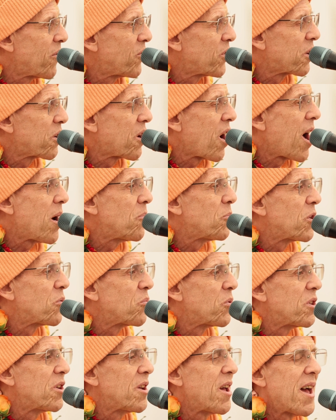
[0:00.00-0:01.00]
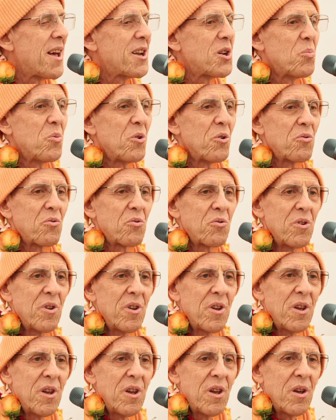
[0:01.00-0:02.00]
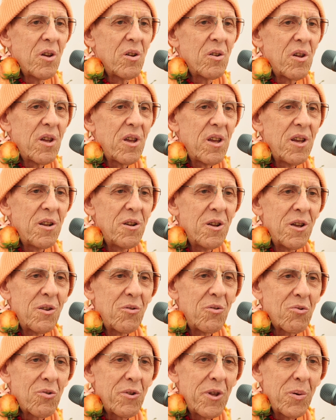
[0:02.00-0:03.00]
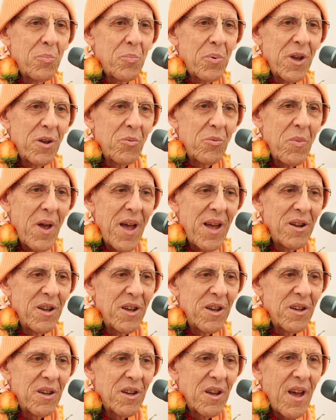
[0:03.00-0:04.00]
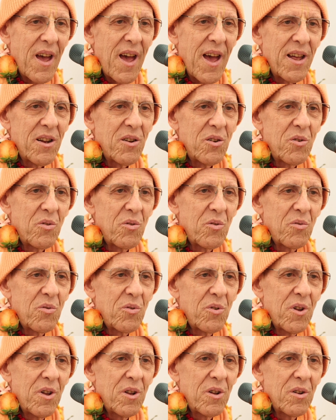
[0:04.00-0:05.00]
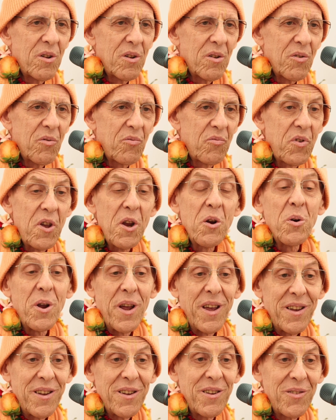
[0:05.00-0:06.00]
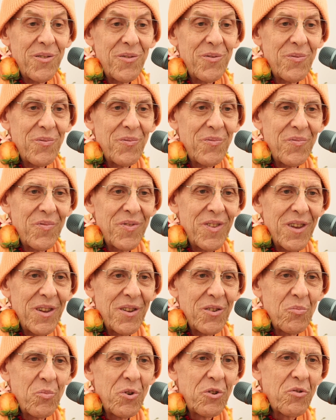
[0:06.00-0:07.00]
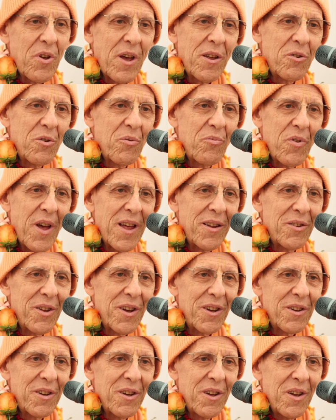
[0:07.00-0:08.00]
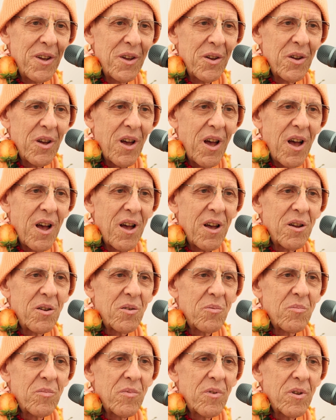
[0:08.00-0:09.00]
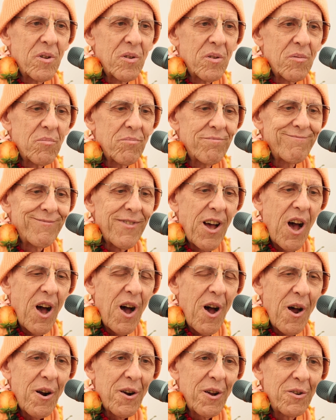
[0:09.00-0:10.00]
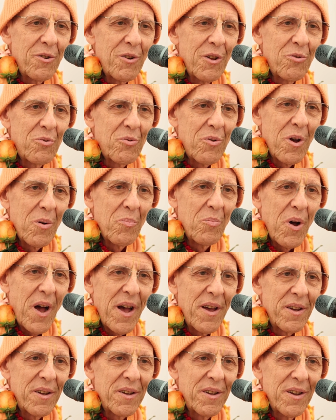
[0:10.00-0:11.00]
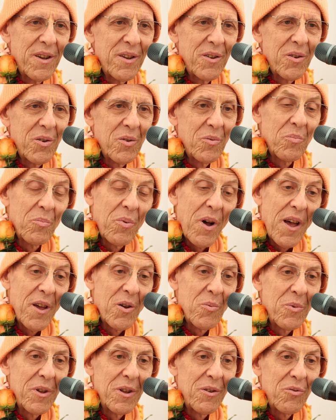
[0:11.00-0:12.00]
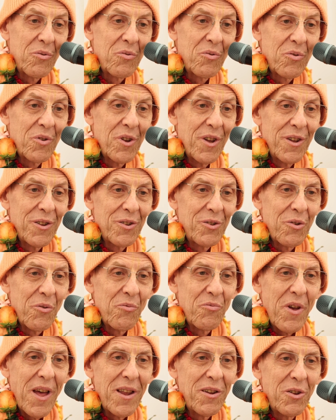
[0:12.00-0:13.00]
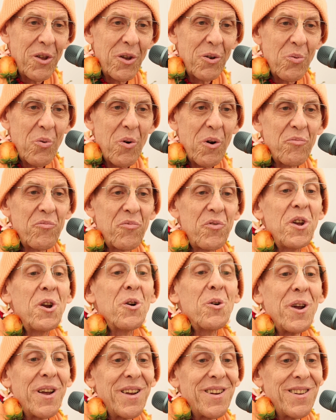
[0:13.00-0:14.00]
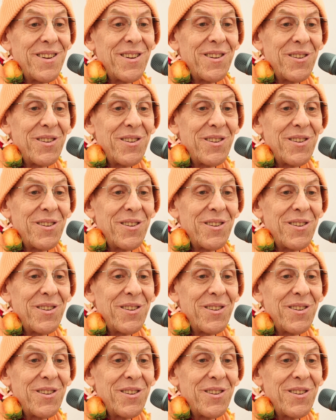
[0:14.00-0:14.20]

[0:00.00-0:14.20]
in common with the animals: eating, sleeping, mating, and fearing. We say defending. Ahara, nidra, bhaya. Bhaya means defending or fearing.